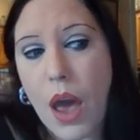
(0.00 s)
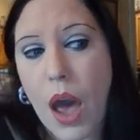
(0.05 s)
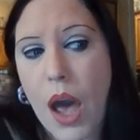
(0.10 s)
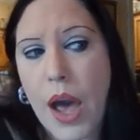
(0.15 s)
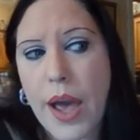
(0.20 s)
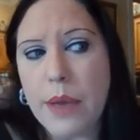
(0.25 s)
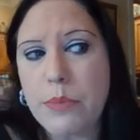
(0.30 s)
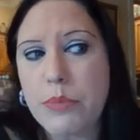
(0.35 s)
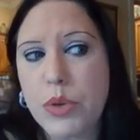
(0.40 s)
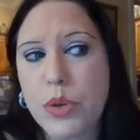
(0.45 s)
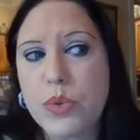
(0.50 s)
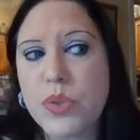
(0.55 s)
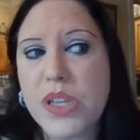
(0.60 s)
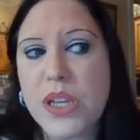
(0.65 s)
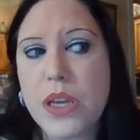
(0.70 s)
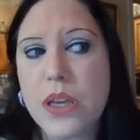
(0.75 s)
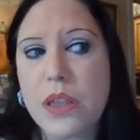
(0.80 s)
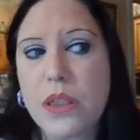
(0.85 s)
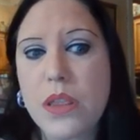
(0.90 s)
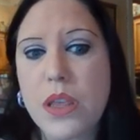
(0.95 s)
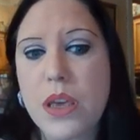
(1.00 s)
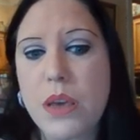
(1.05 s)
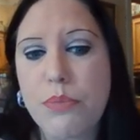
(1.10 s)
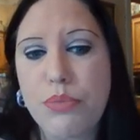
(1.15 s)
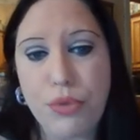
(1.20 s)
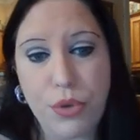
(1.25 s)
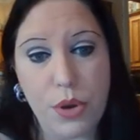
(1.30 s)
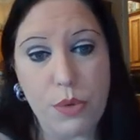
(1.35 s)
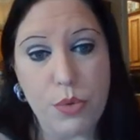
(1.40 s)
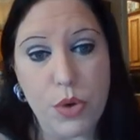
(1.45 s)
I'm using the
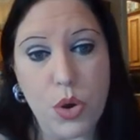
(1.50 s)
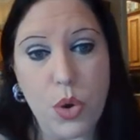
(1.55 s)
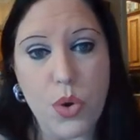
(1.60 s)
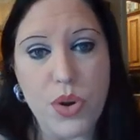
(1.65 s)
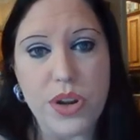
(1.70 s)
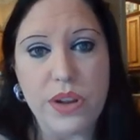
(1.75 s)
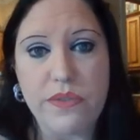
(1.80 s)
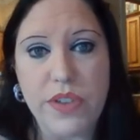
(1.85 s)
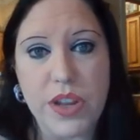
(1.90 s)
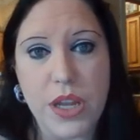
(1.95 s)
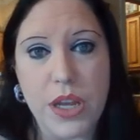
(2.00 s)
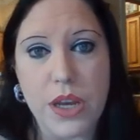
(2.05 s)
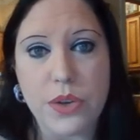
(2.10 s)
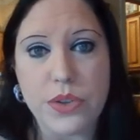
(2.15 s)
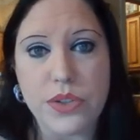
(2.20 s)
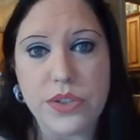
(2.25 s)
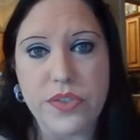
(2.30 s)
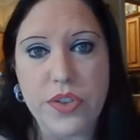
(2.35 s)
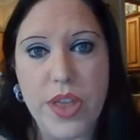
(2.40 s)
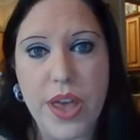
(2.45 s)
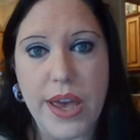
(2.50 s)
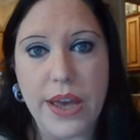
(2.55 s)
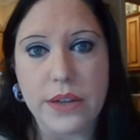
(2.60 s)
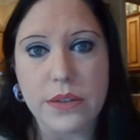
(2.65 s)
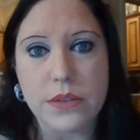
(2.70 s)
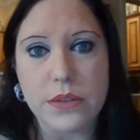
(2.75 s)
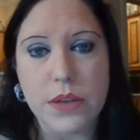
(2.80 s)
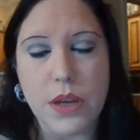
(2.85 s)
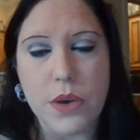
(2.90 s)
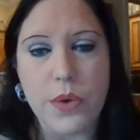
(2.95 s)
pre-recorded videos for that.
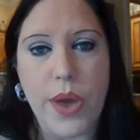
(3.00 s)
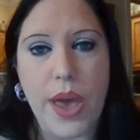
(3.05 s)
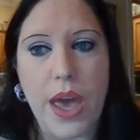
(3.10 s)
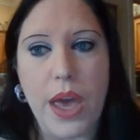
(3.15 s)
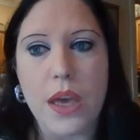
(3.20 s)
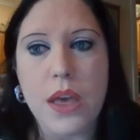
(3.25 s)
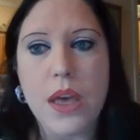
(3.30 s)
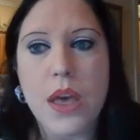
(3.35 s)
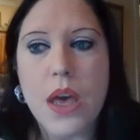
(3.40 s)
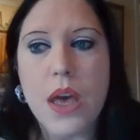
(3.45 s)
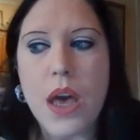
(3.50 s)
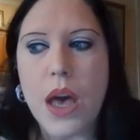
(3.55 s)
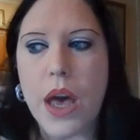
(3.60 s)
Okay.